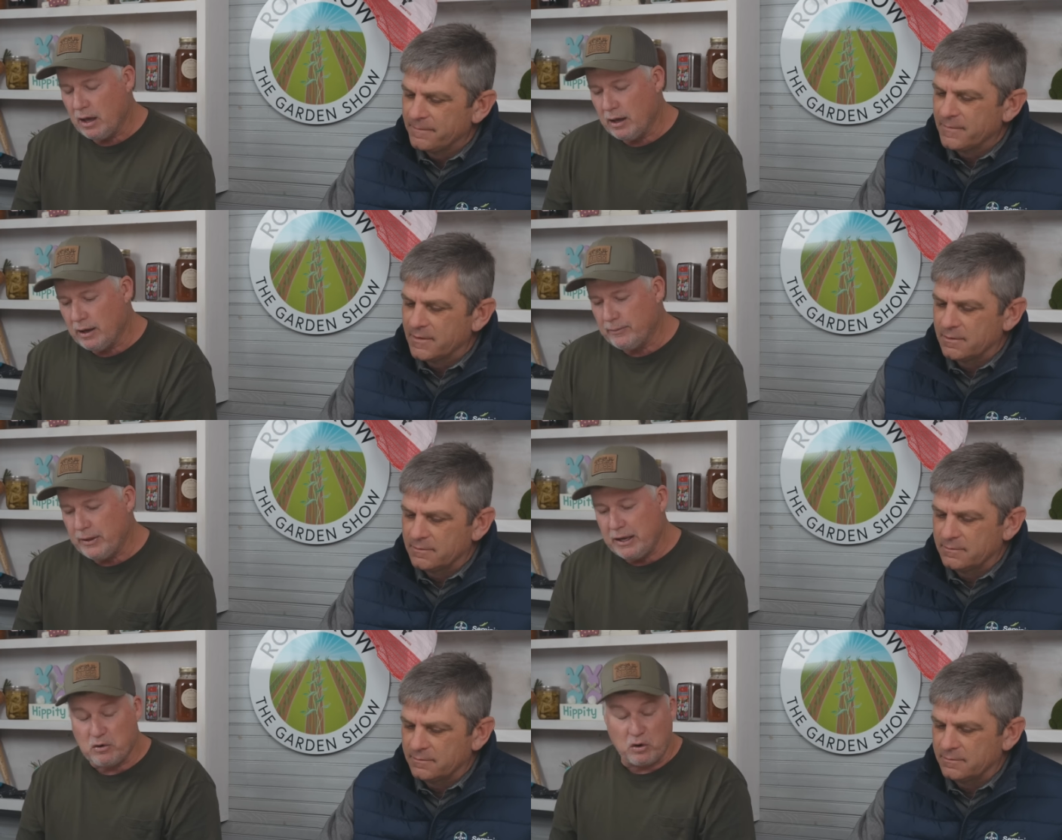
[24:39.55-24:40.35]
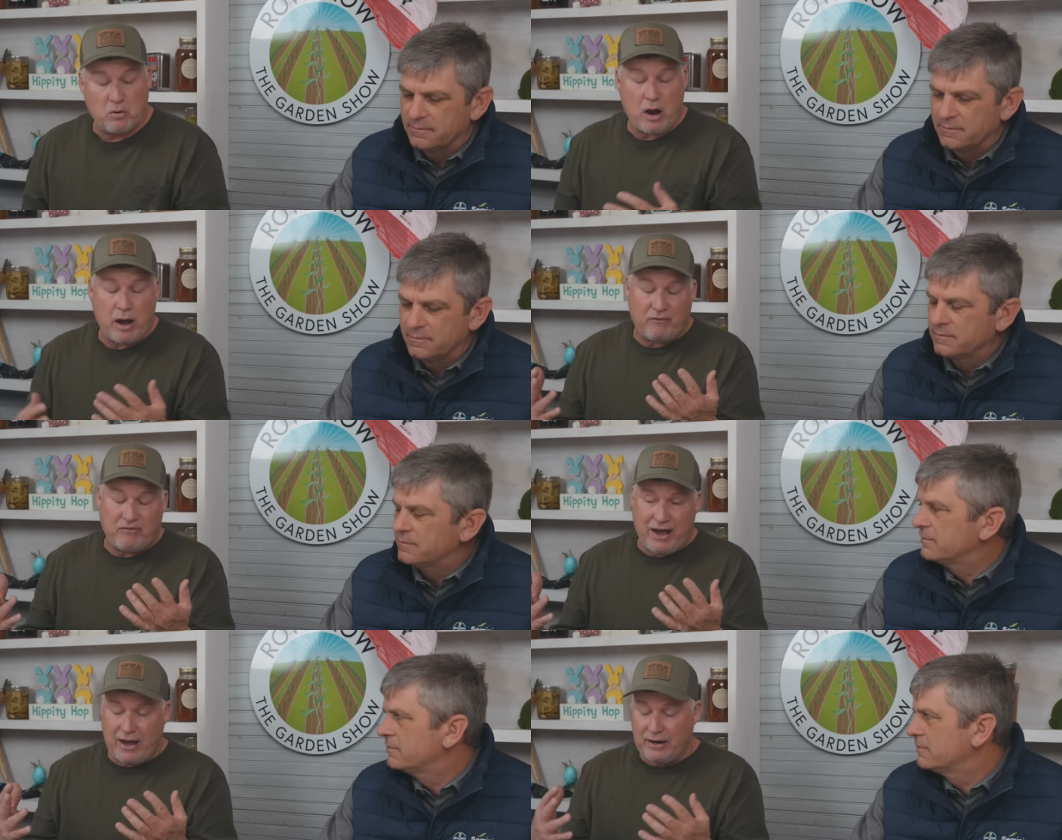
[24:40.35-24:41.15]
Speaker 1: Uh, it grew
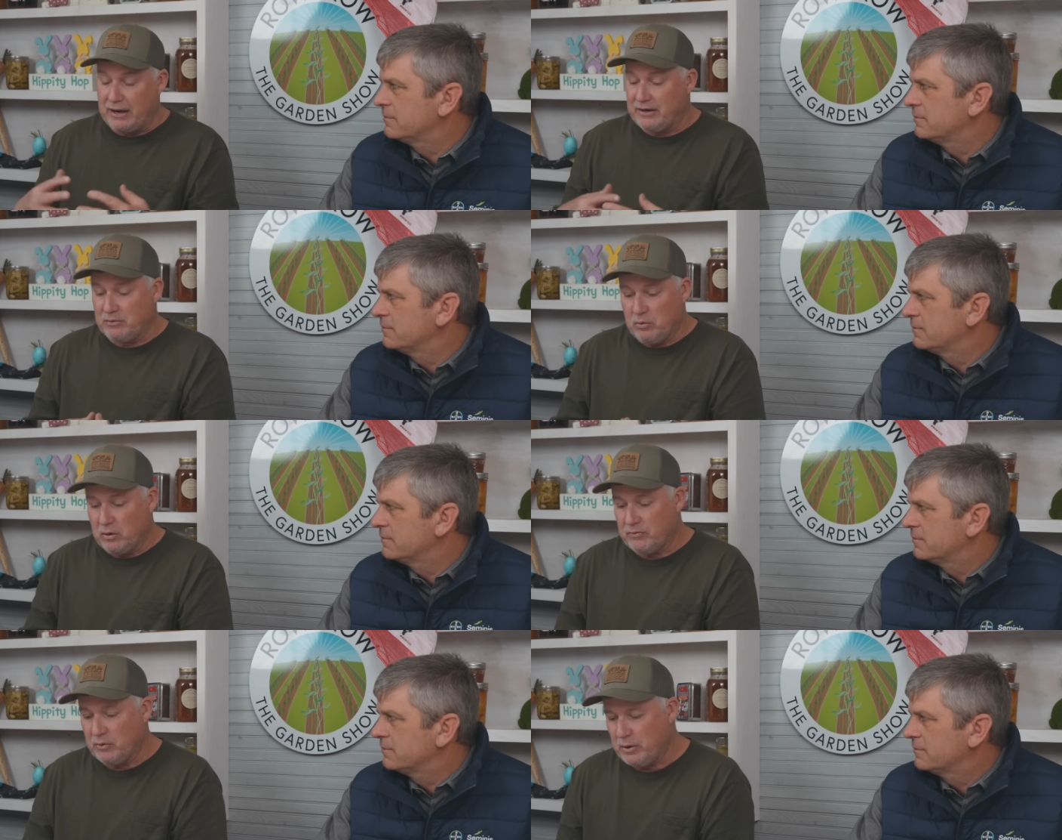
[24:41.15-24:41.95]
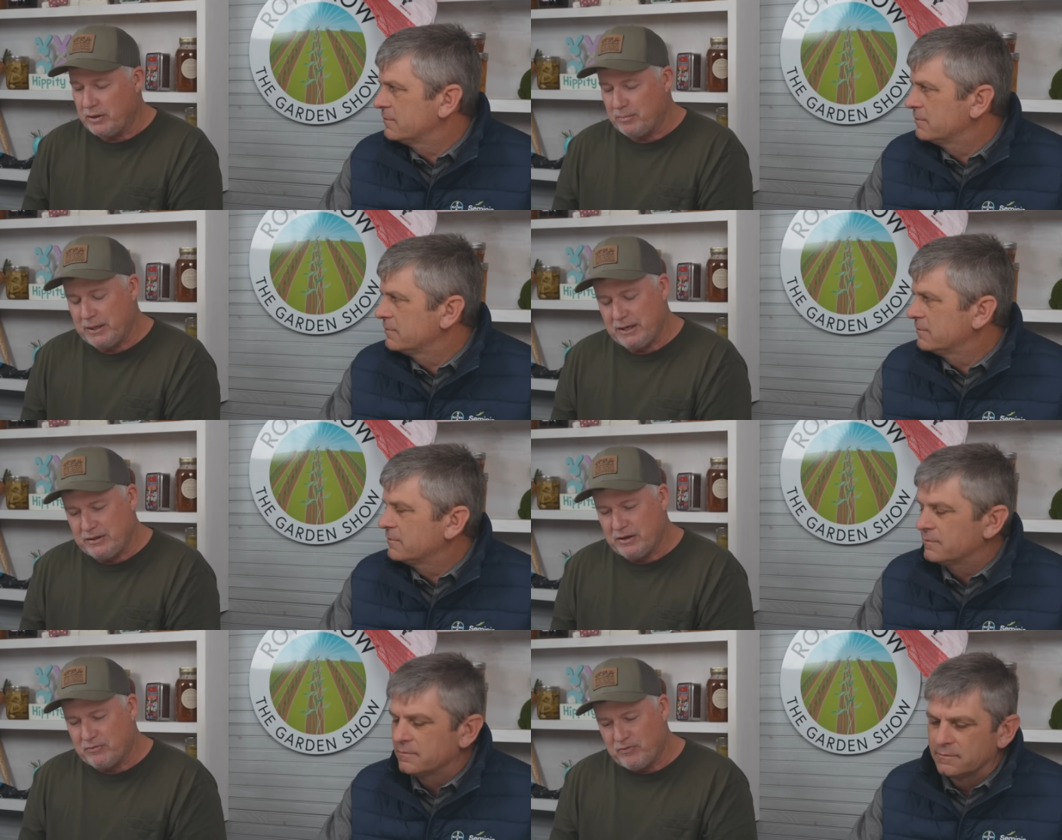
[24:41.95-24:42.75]
out fine. I did wonderful with it.
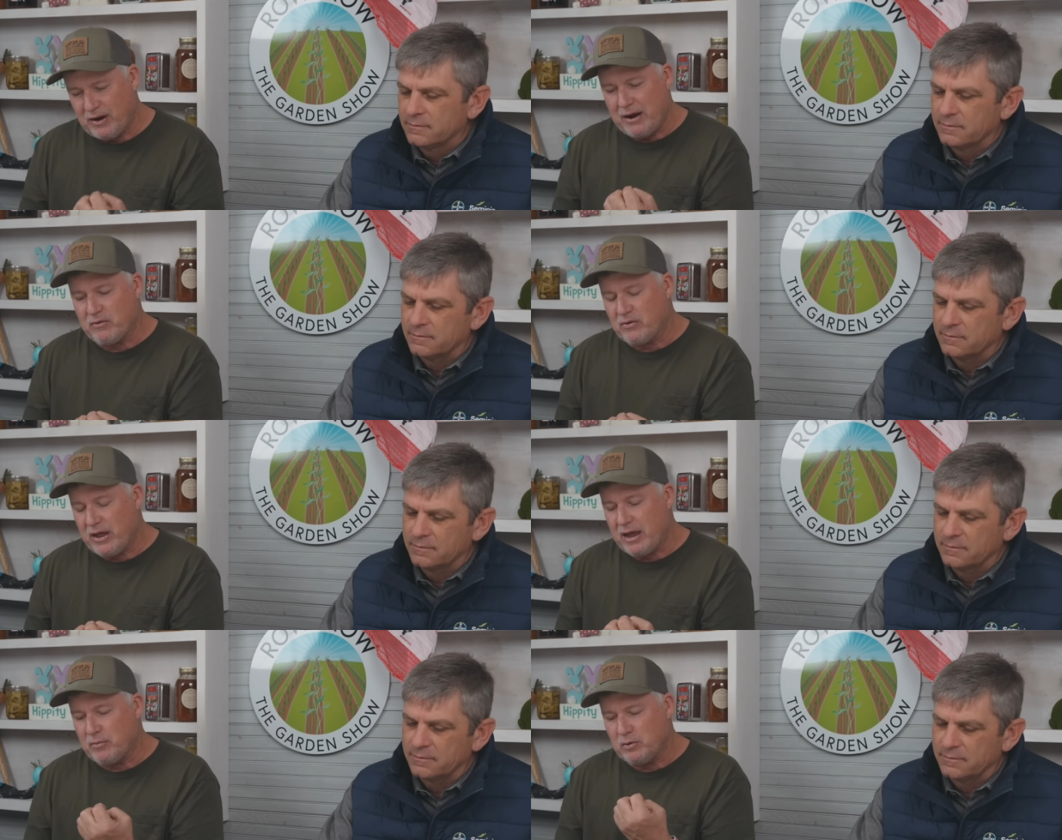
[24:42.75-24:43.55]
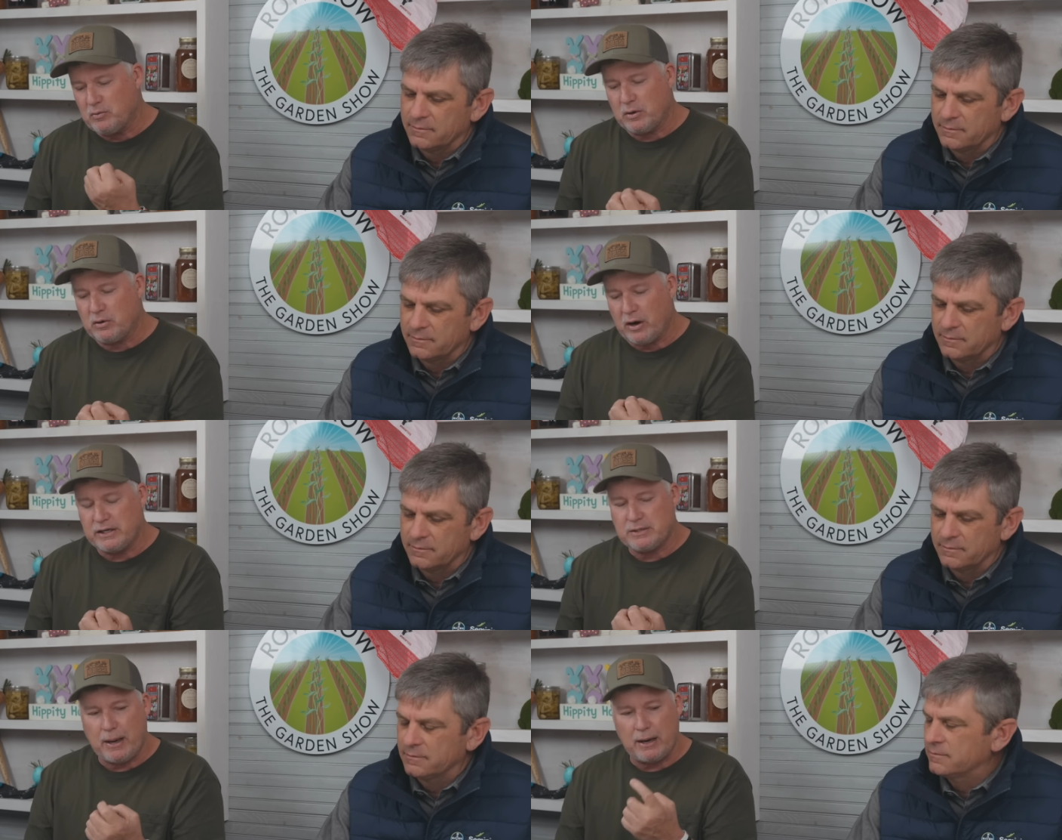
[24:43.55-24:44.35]
But the flavor of that, but wasn't
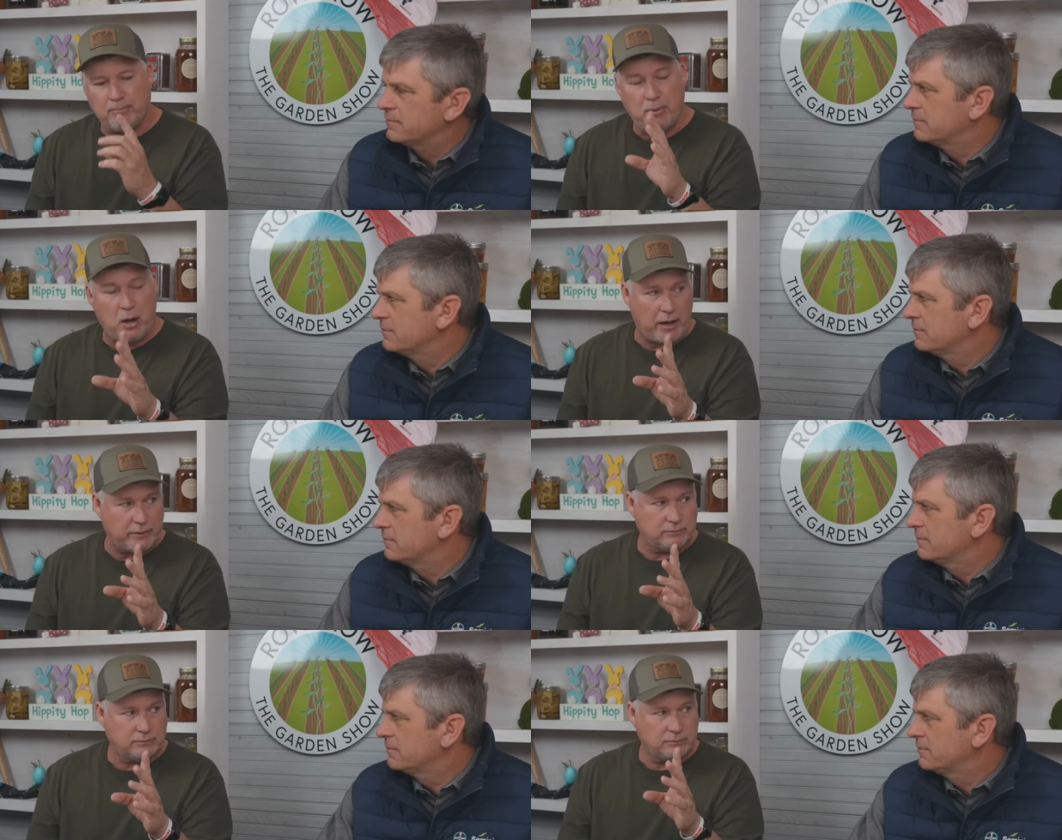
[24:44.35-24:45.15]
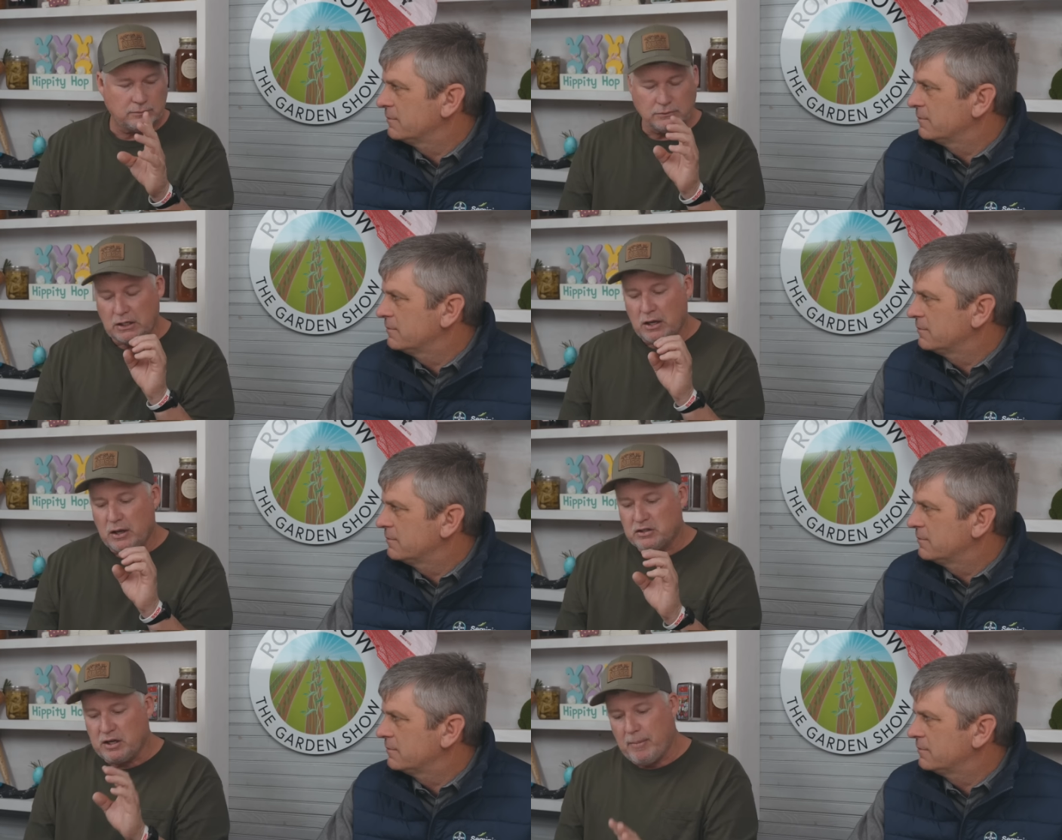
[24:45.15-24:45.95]
crazy about it. But
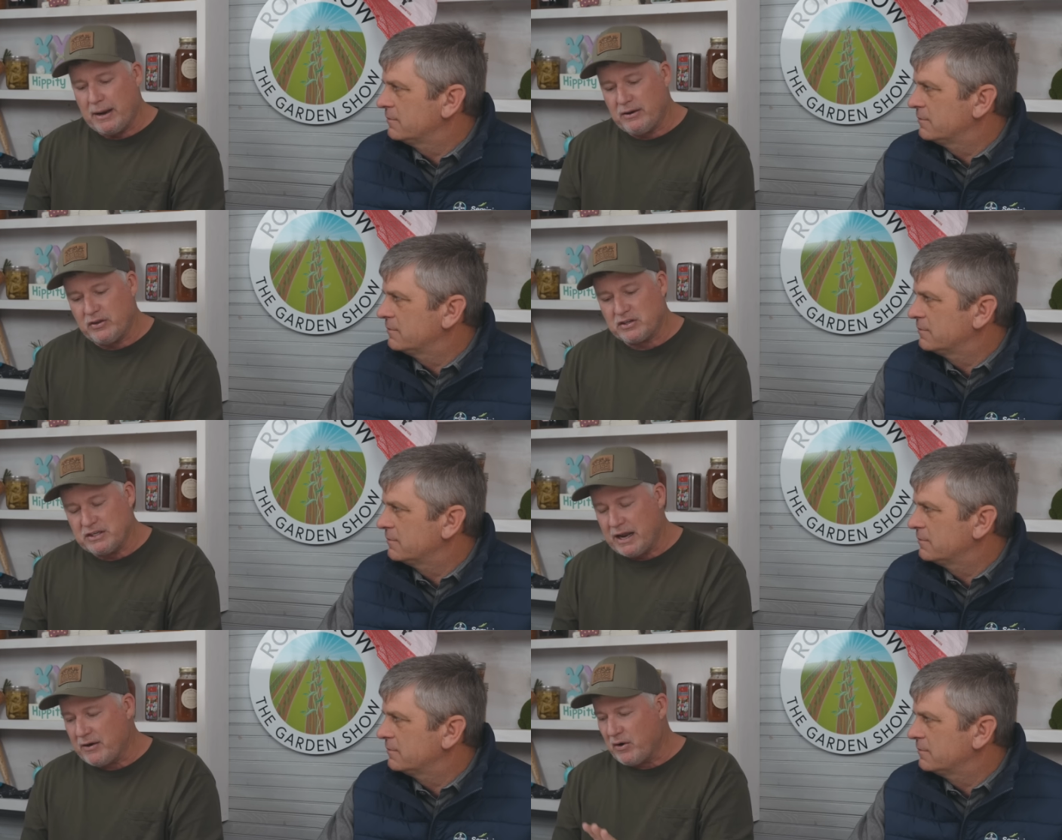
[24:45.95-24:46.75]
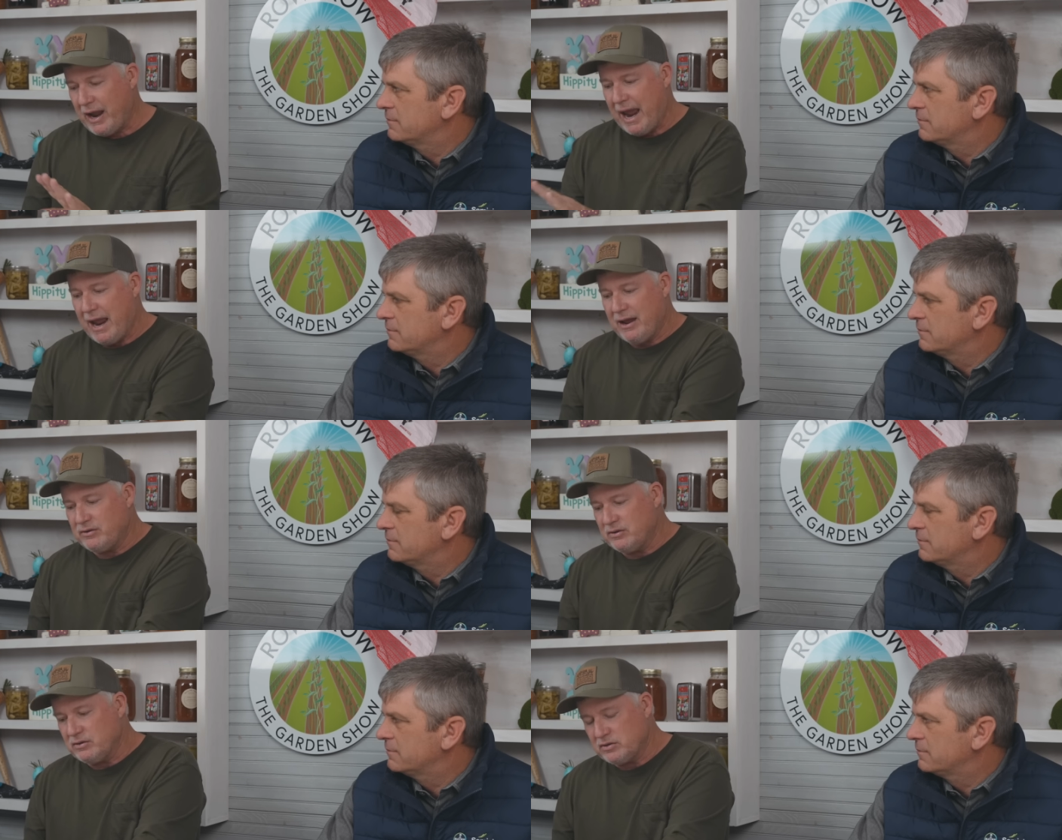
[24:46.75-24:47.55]
somebody that's never
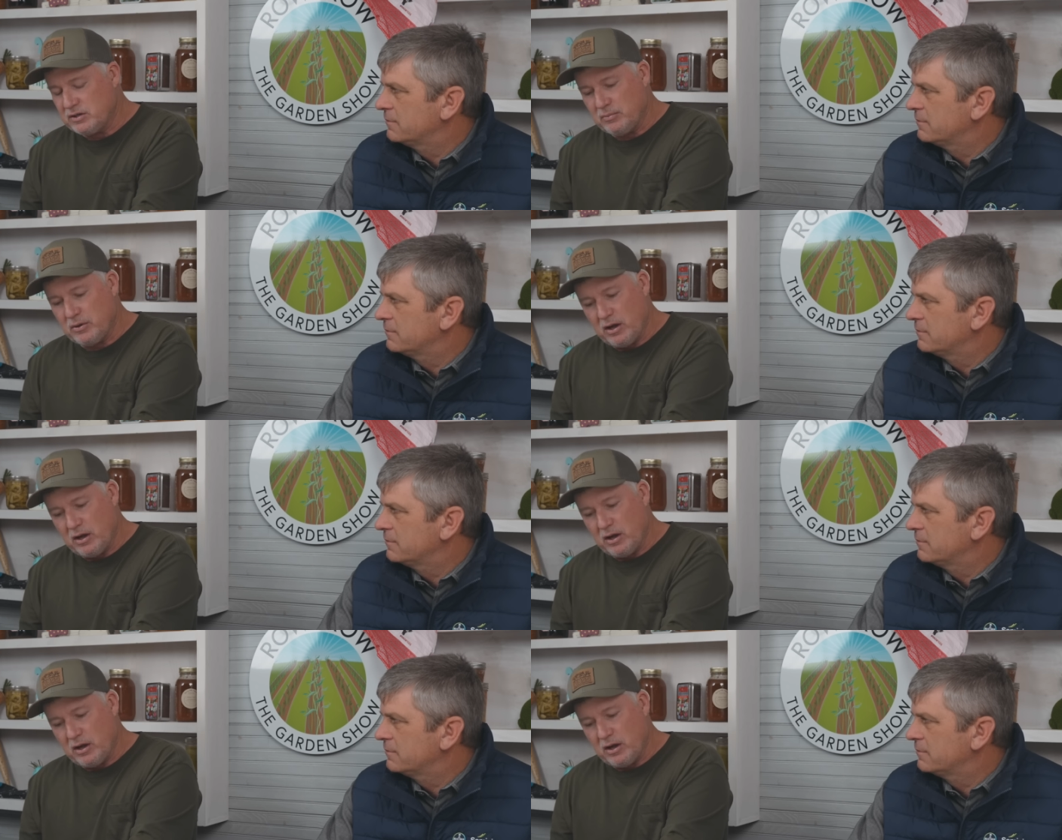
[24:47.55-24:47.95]
had some of the